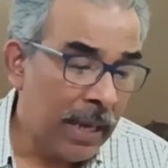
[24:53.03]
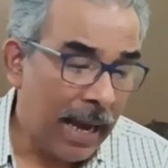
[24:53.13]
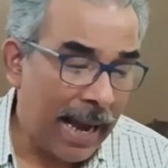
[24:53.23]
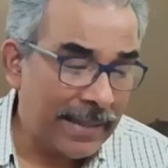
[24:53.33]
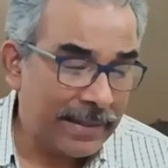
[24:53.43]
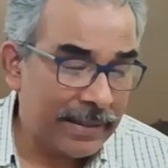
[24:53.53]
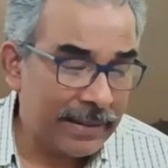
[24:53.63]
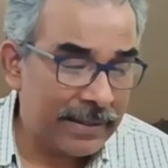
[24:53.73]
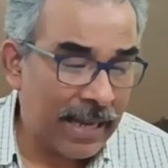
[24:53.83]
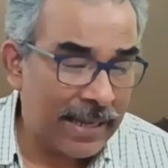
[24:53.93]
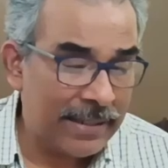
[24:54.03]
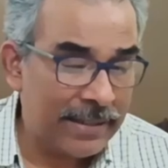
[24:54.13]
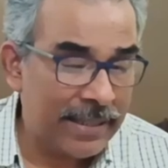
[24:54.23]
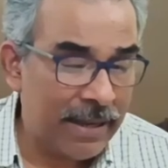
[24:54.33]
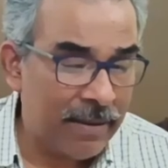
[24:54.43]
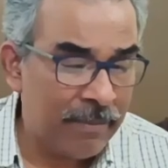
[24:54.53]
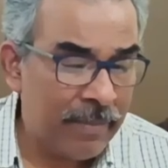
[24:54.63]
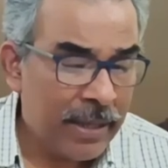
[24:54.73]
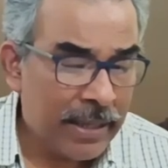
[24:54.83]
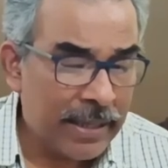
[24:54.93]
has criticized
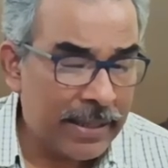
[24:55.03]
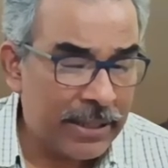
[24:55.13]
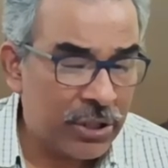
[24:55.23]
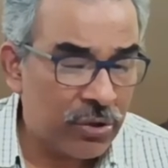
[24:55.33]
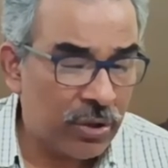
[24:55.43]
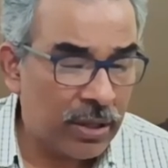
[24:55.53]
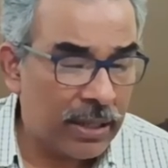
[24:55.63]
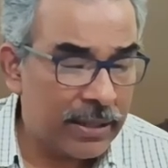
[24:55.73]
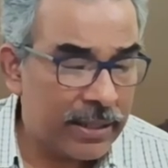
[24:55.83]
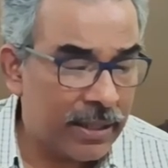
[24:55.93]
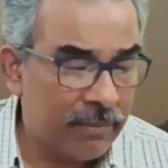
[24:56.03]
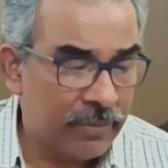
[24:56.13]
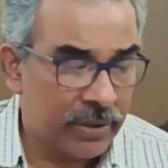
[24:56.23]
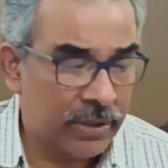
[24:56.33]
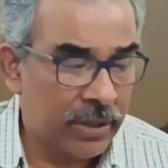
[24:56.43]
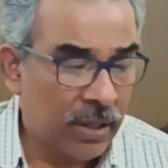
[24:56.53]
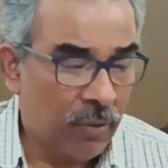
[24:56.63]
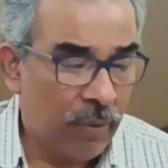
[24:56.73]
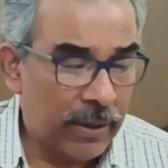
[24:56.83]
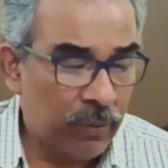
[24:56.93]
them in stronger terms.
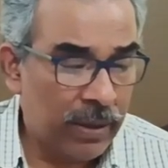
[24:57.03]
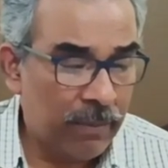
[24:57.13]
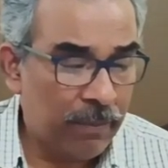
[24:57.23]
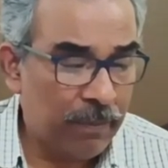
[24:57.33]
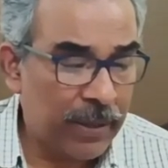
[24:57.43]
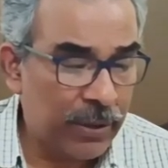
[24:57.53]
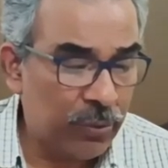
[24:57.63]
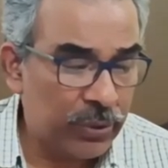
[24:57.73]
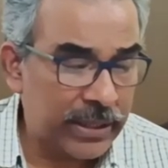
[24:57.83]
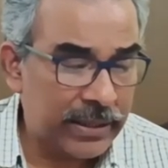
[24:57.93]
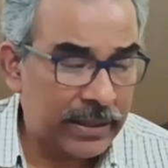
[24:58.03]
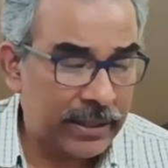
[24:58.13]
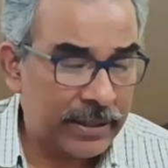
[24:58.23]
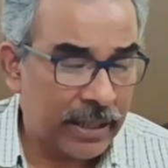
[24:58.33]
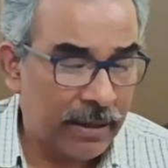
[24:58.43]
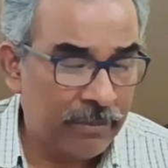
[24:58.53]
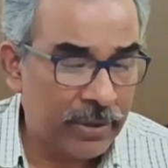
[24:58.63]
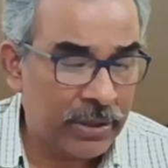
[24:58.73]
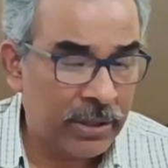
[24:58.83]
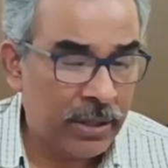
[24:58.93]
When one peruses the
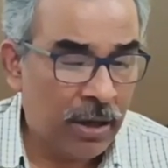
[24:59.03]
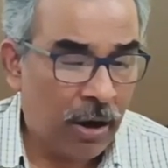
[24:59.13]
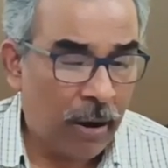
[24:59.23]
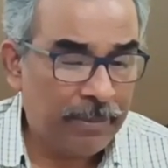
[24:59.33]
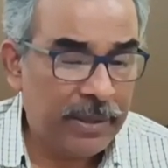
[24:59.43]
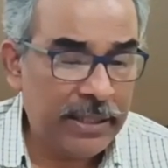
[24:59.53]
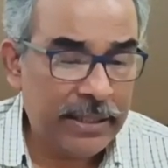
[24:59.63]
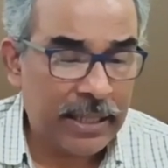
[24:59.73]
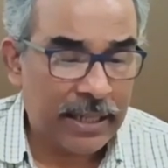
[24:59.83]
terms of these